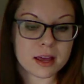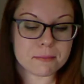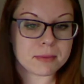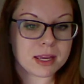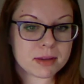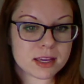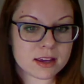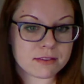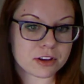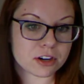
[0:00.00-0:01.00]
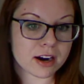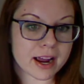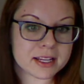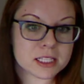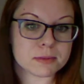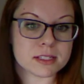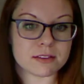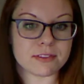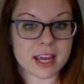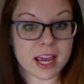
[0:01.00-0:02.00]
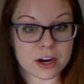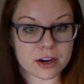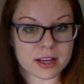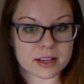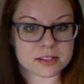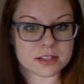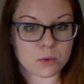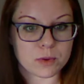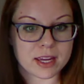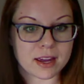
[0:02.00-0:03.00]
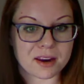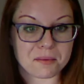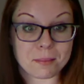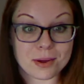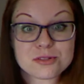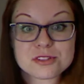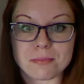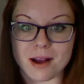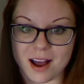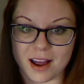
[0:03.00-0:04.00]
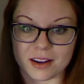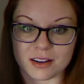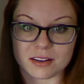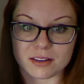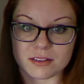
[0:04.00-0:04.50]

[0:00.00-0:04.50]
maybe if there are any specific areas that we can build upon